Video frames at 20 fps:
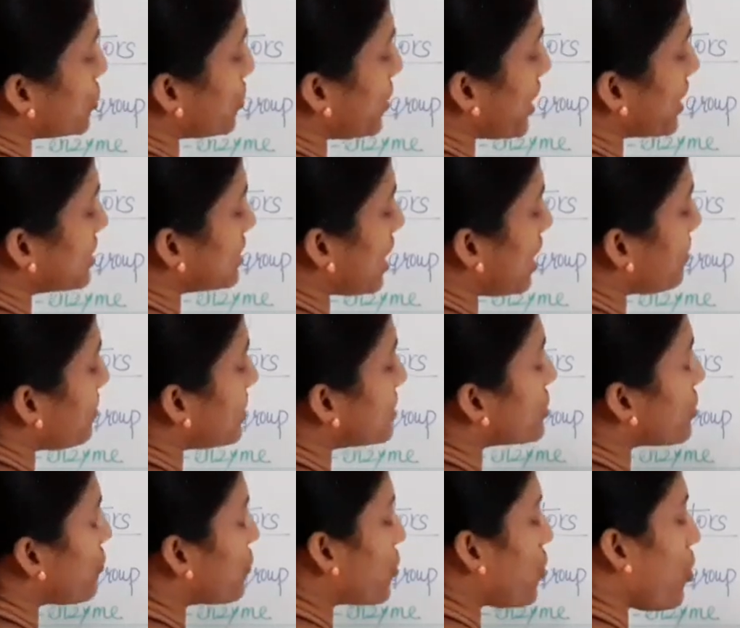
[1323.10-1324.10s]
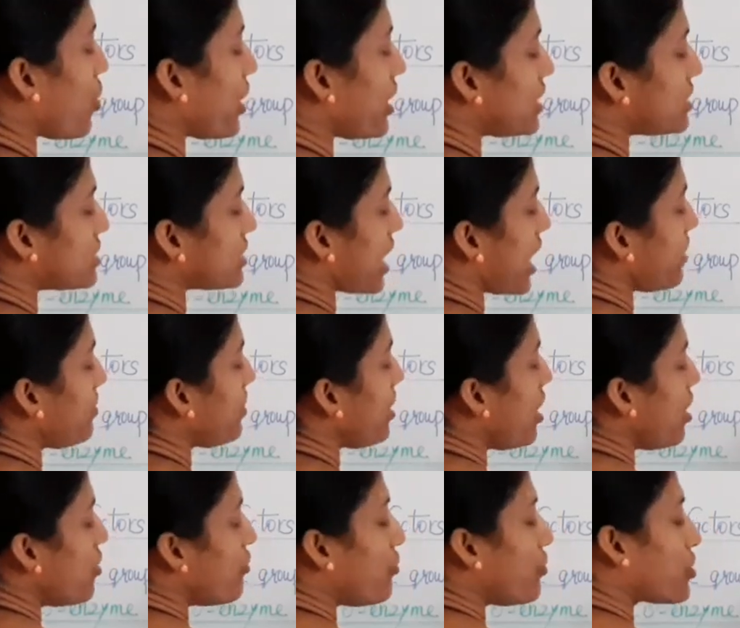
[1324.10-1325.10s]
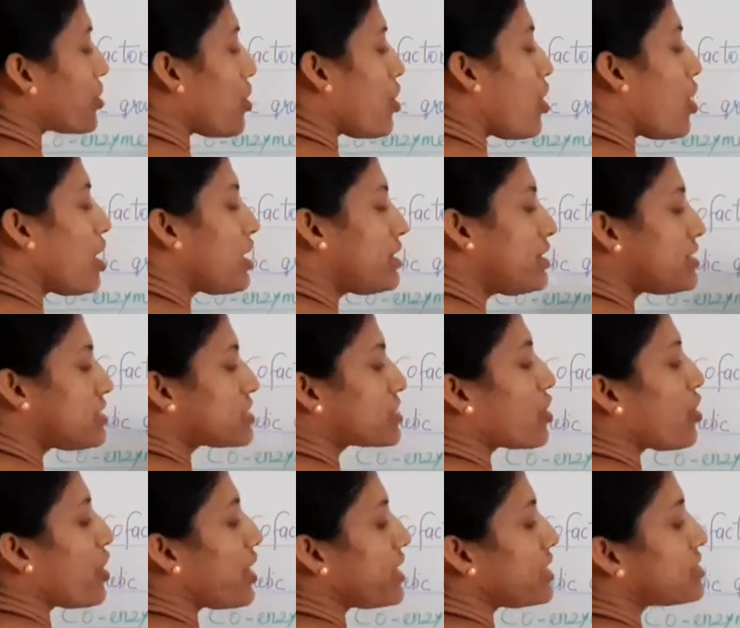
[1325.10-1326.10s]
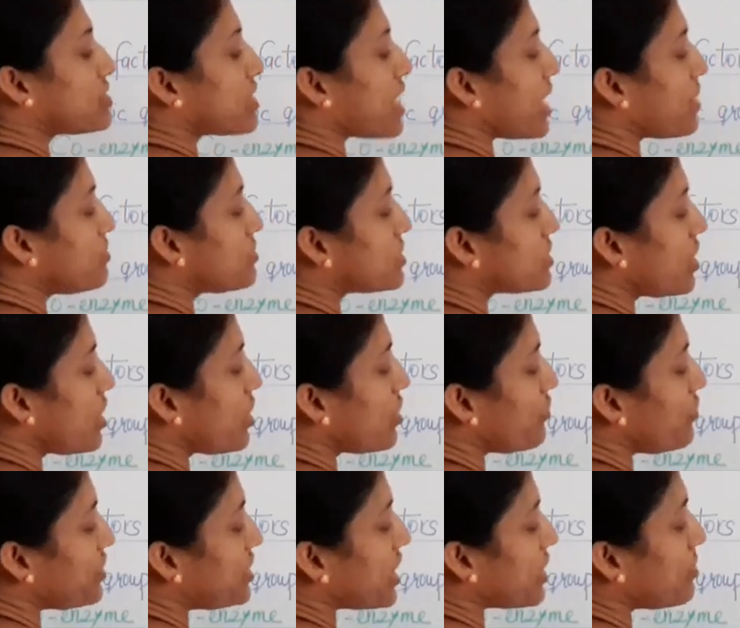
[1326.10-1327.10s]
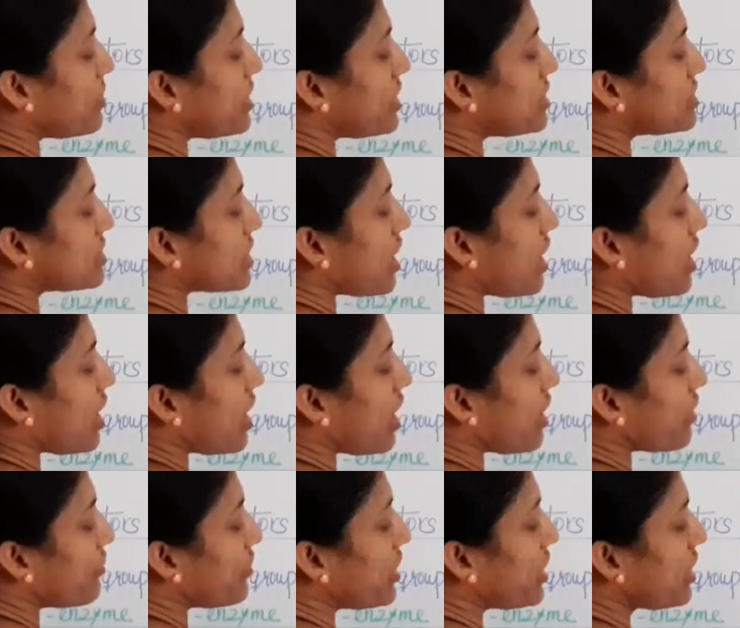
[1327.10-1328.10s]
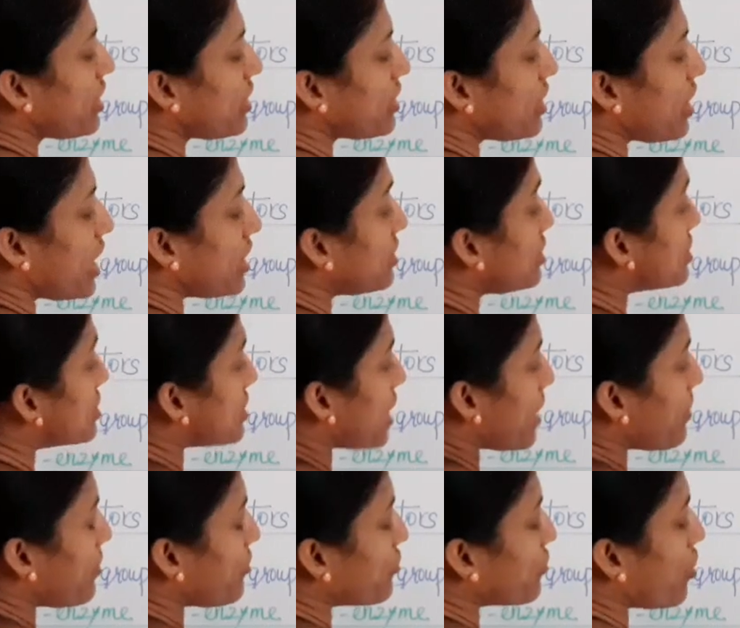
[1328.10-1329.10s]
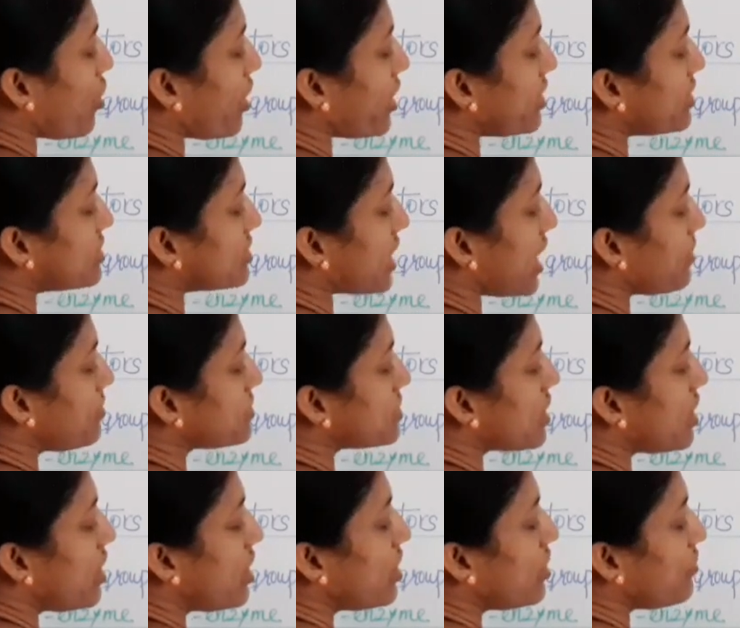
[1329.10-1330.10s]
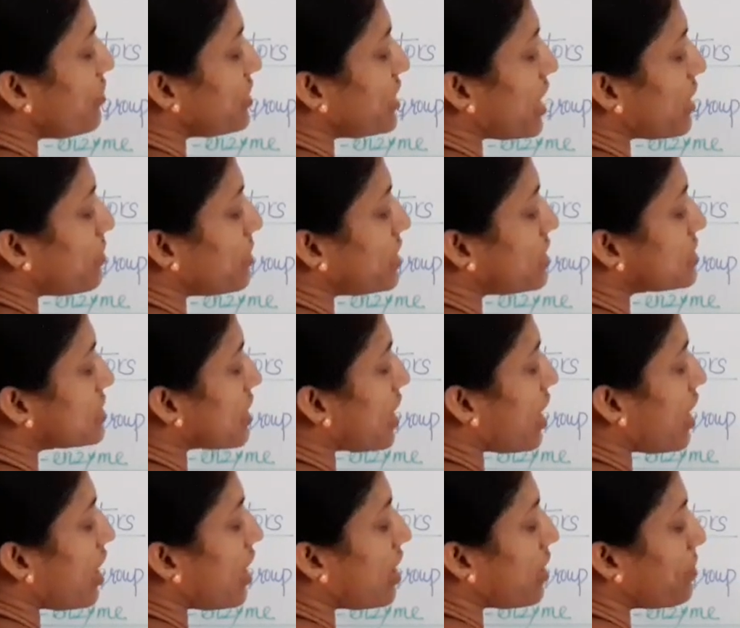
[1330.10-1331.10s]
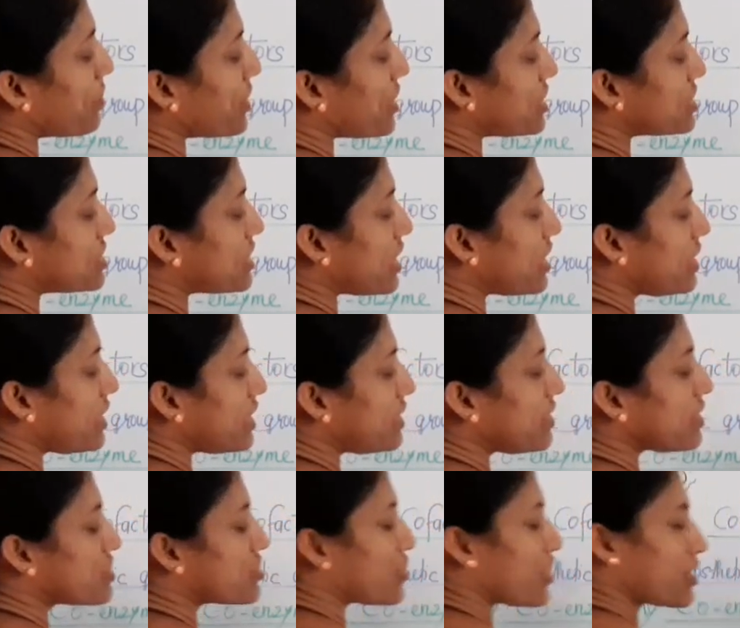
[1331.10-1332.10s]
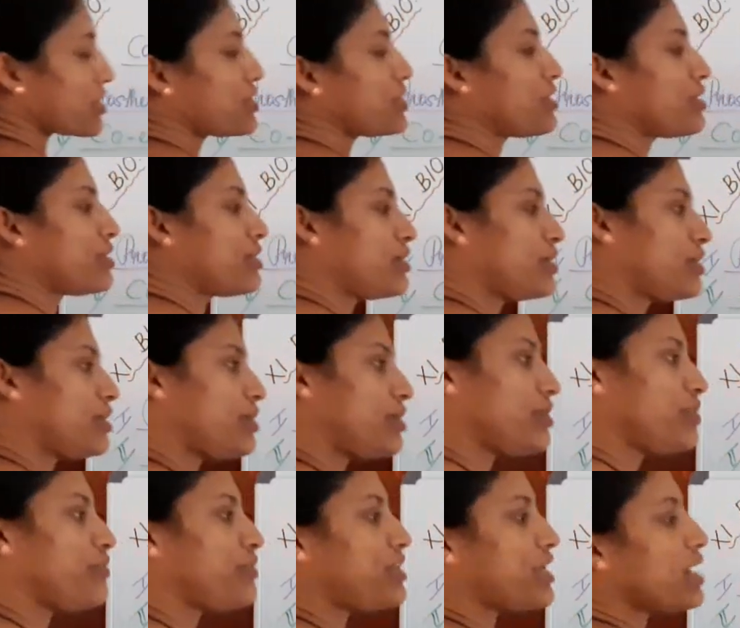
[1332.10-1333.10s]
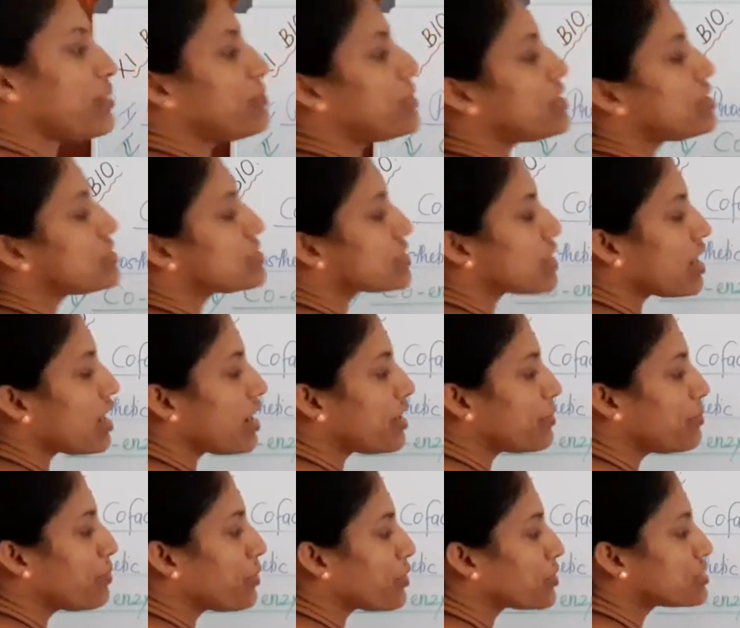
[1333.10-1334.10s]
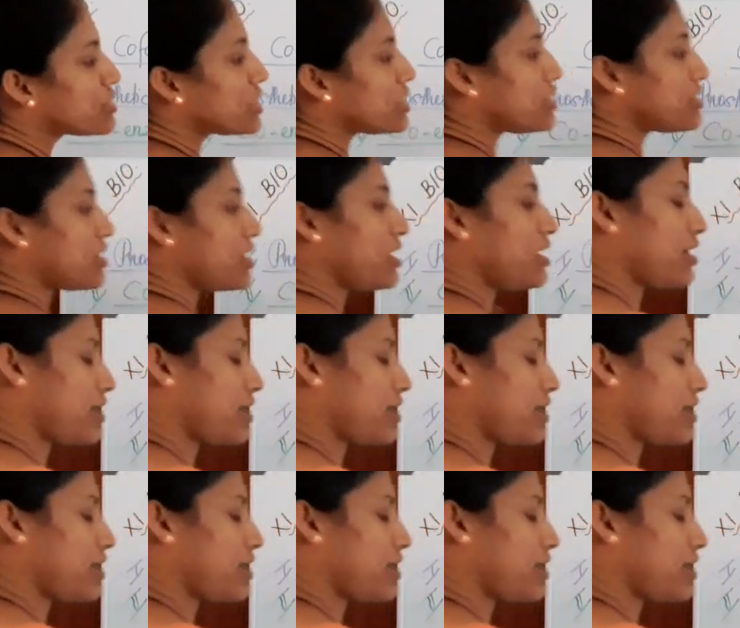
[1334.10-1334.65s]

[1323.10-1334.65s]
two examples of coenzyme. For all these coenzymes, vitamins are having, and this type of coenzymes, vitamins are present in the structure. Vitamins are important